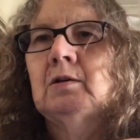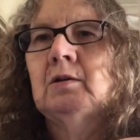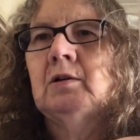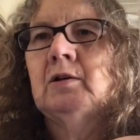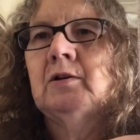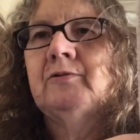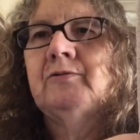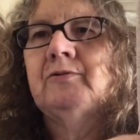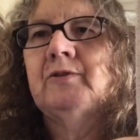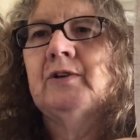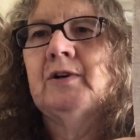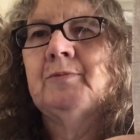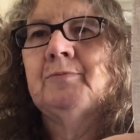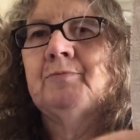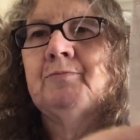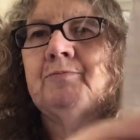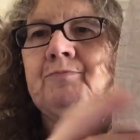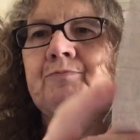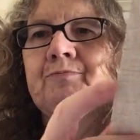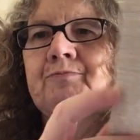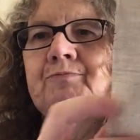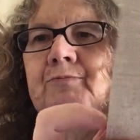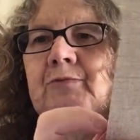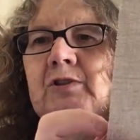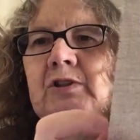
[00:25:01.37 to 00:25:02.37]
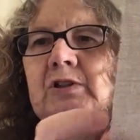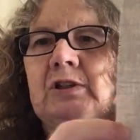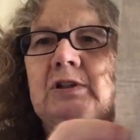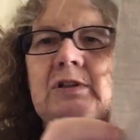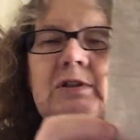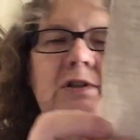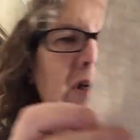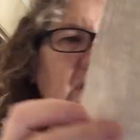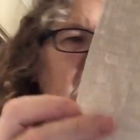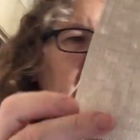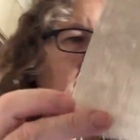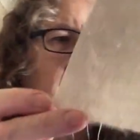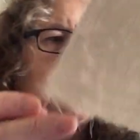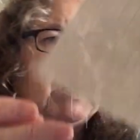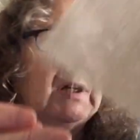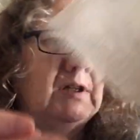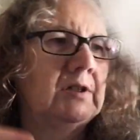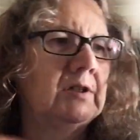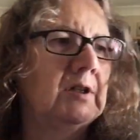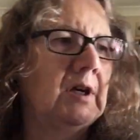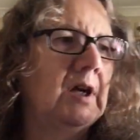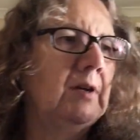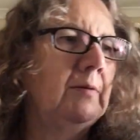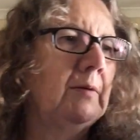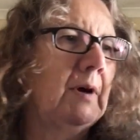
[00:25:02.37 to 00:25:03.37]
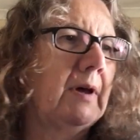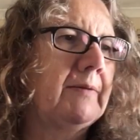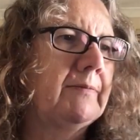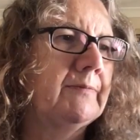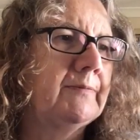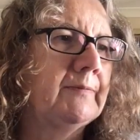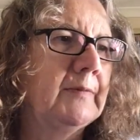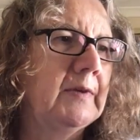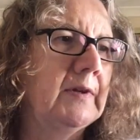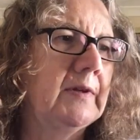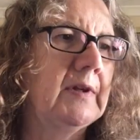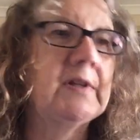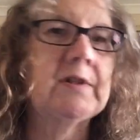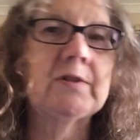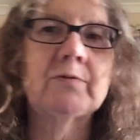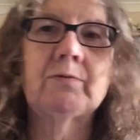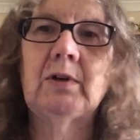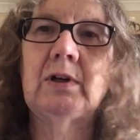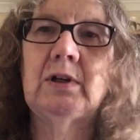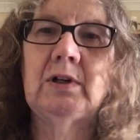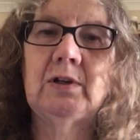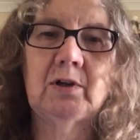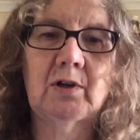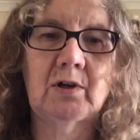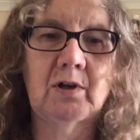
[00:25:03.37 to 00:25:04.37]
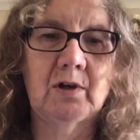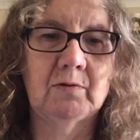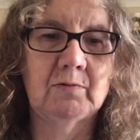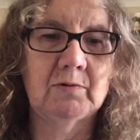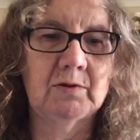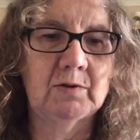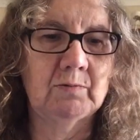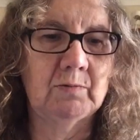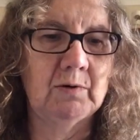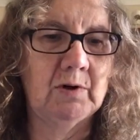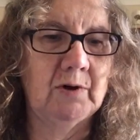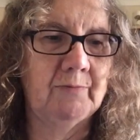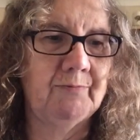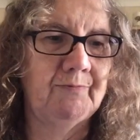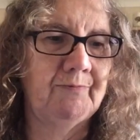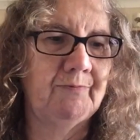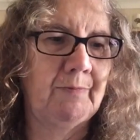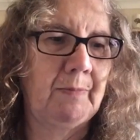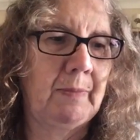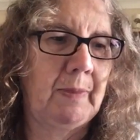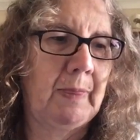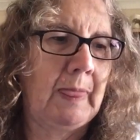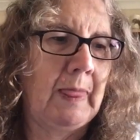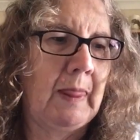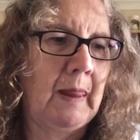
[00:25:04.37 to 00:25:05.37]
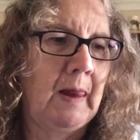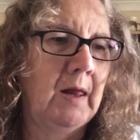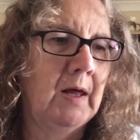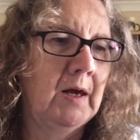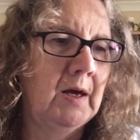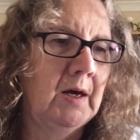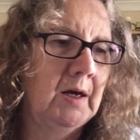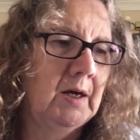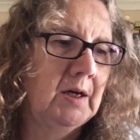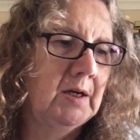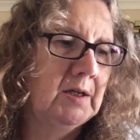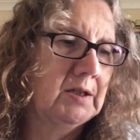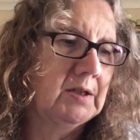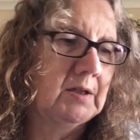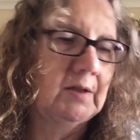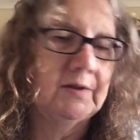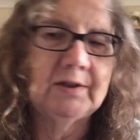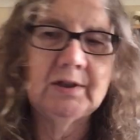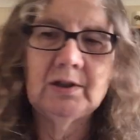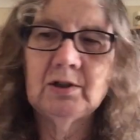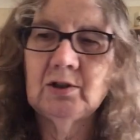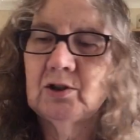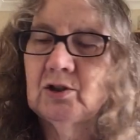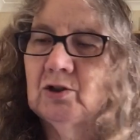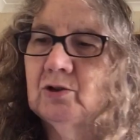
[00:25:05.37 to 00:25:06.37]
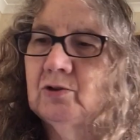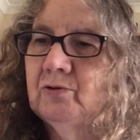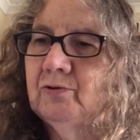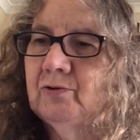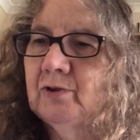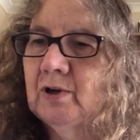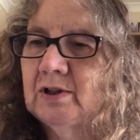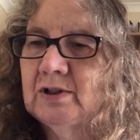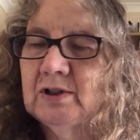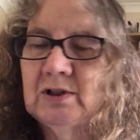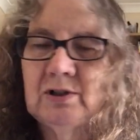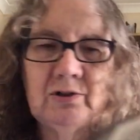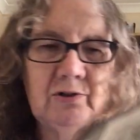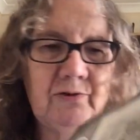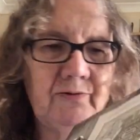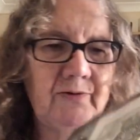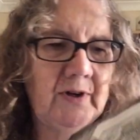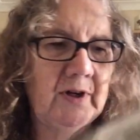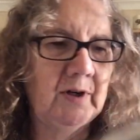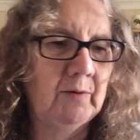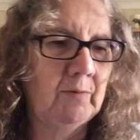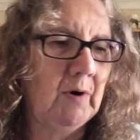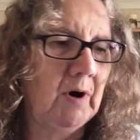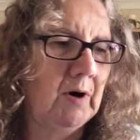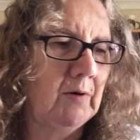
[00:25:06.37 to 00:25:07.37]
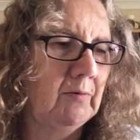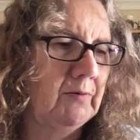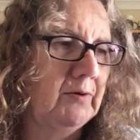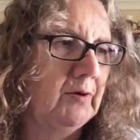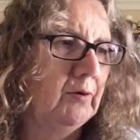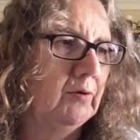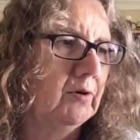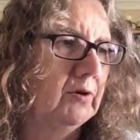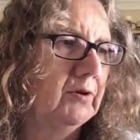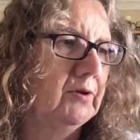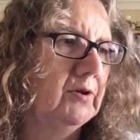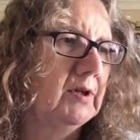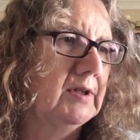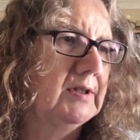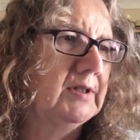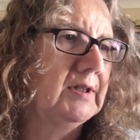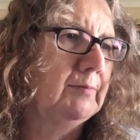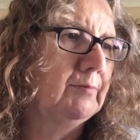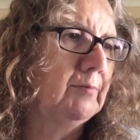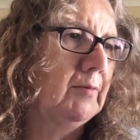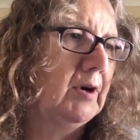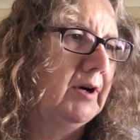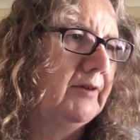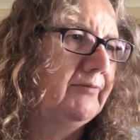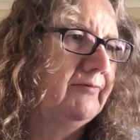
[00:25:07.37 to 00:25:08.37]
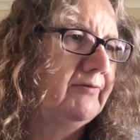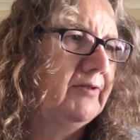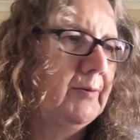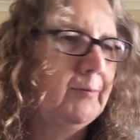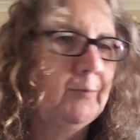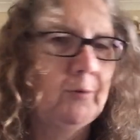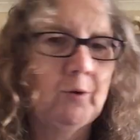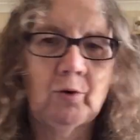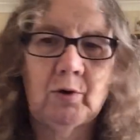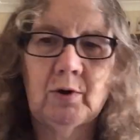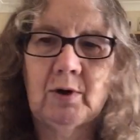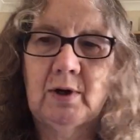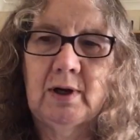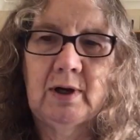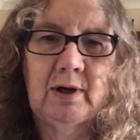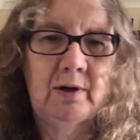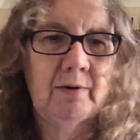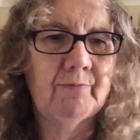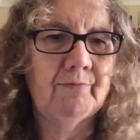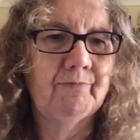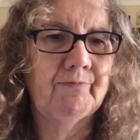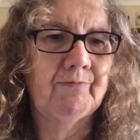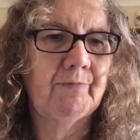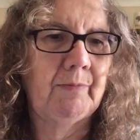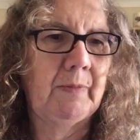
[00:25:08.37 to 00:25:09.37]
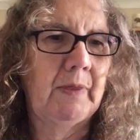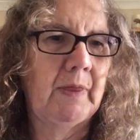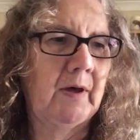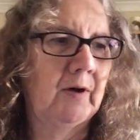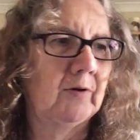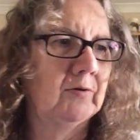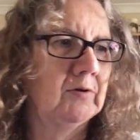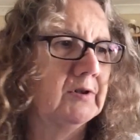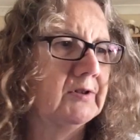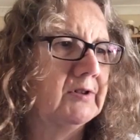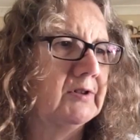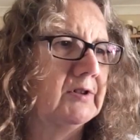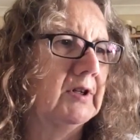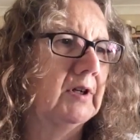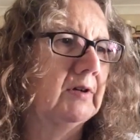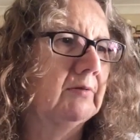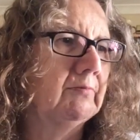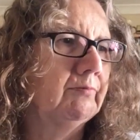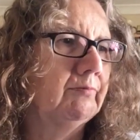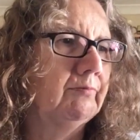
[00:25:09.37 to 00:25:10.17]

I've zigzag the edge. Anyway, so that's ready to go as well. So I didn't do very well with organising my February acrostic,